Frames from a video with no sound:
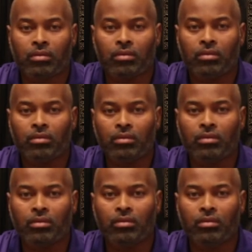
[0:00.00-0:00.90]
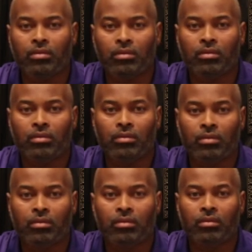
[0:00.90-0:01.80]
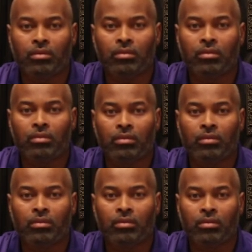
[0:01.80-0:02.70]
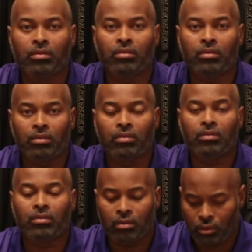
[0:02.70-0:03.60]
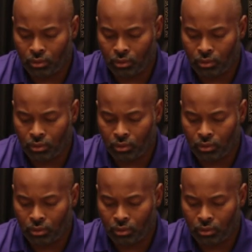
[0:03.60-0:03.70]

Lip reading: (not speaking)